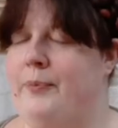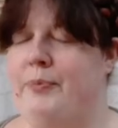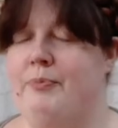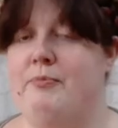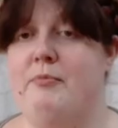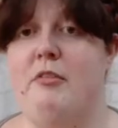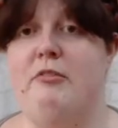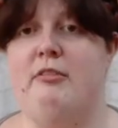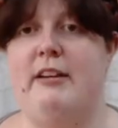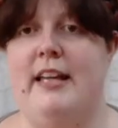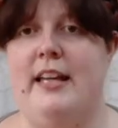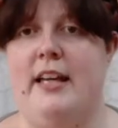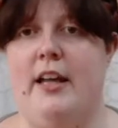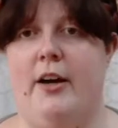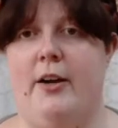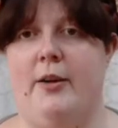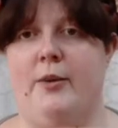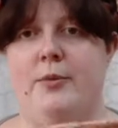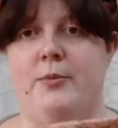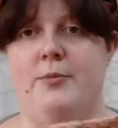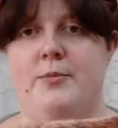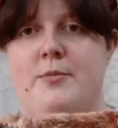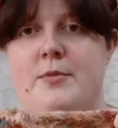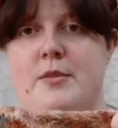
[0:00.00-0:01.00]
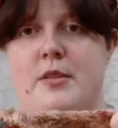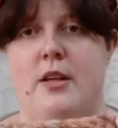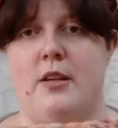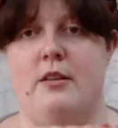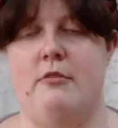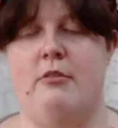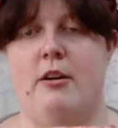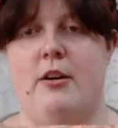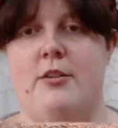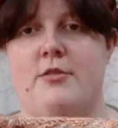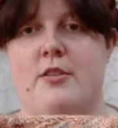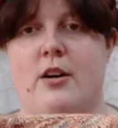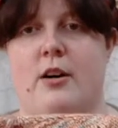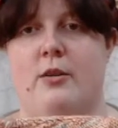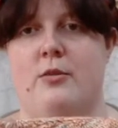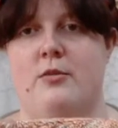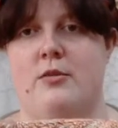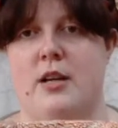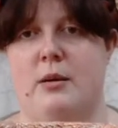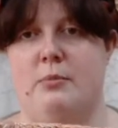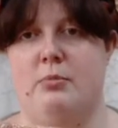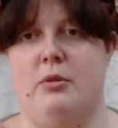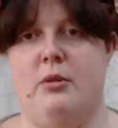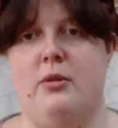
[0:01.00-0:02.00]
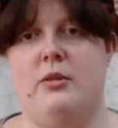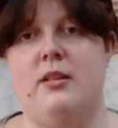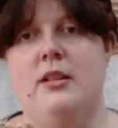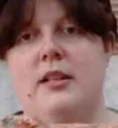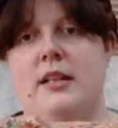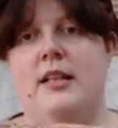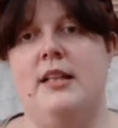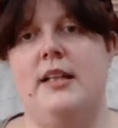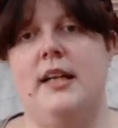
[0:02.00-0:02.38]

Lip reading: merino, so the rose gold double,